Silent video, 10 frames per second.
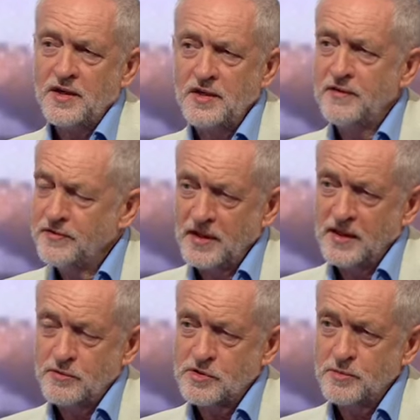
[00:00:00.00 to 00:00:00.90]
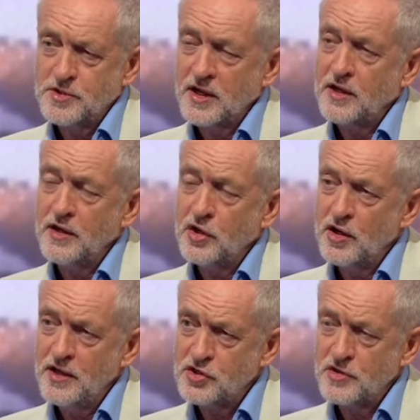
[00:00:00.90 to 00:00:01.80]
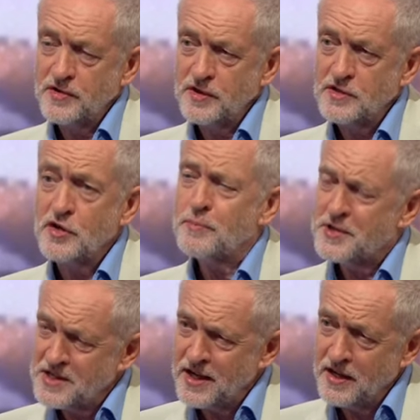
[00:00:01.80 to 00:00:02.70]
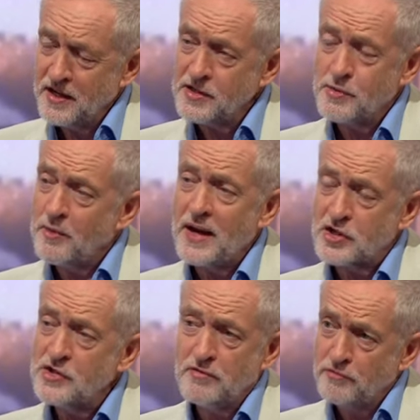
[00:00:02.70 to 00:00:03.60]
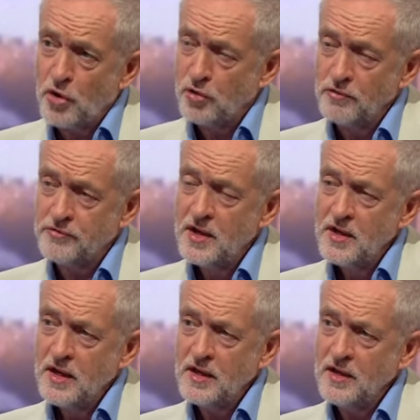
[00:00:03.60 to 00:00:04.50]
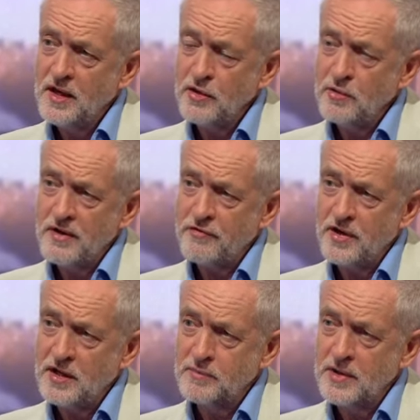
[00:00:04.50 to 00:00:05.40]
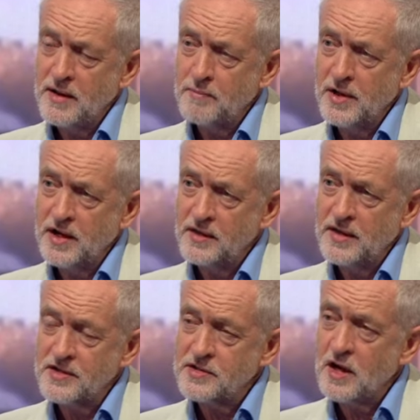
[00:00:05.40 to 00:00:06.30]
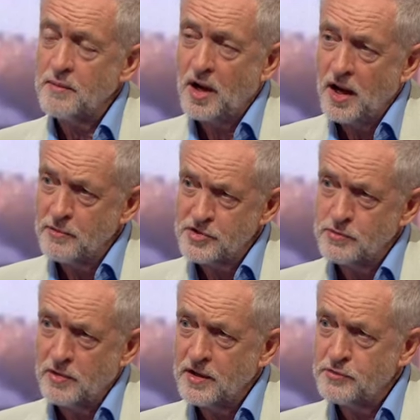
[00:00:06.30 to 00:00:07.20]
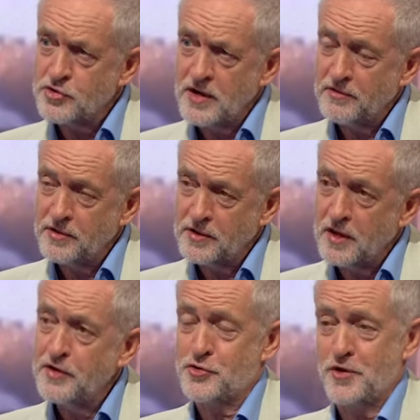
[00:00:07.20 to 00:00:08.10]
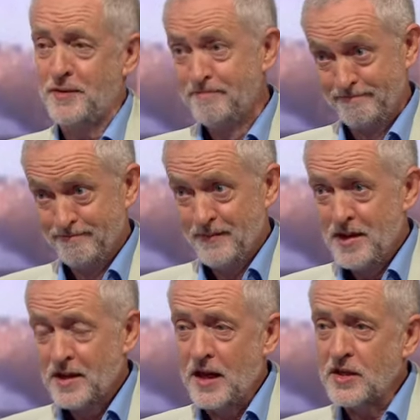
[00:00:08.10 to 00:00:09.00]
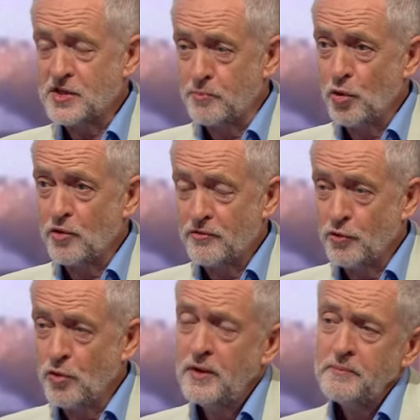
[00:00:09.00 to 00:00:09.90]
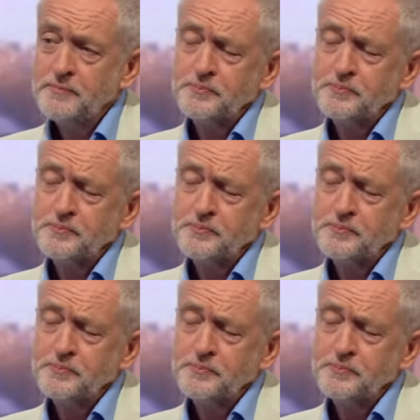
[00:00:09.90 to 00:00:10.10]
I didn't think that was a particularly collegiate thing to do, particularly as we were actually involved in the EU referendum campaign at that time. I was the one who was travelling the country getting support for